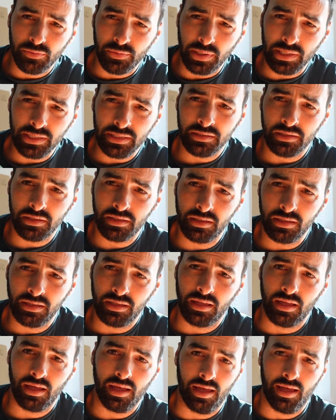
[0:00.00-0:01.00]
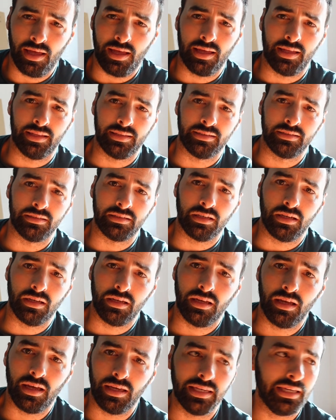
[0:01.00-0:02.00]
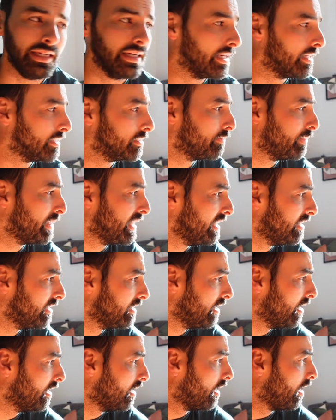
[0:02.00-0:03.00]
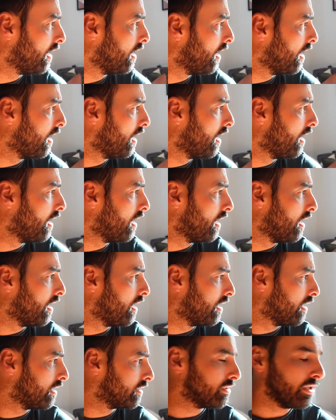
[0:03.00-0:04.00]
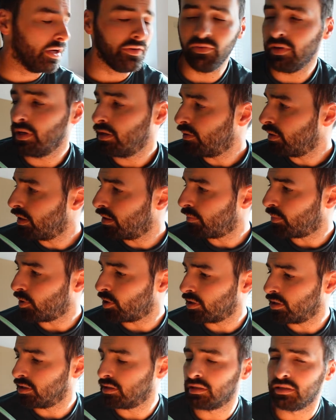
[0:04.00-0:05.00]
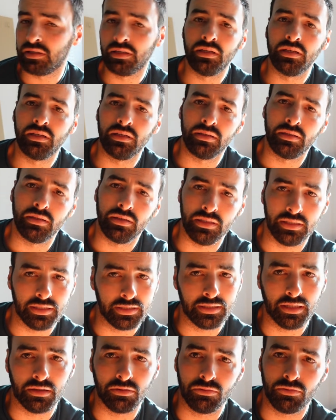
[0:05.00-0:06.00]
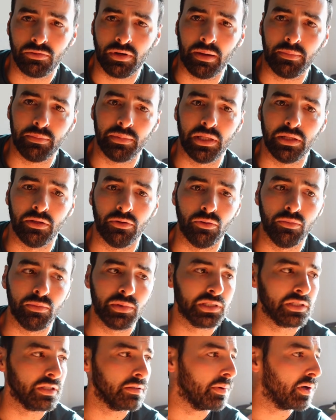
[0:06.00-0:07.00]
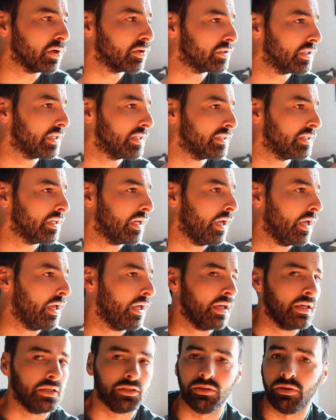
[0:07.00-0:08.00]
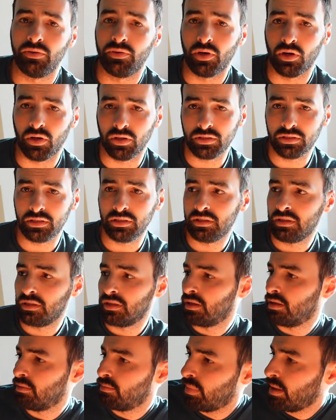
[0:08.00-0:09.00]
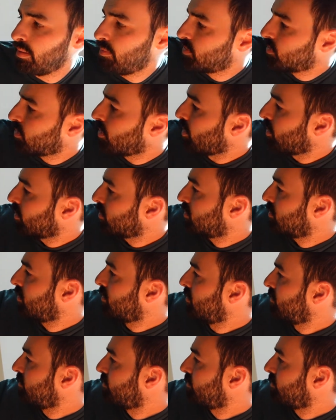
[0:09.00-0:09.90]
to 8 and Ikea has been Toffee, quiet boy. He's now trapped in the room because of the boxes. So we've got baby's cot,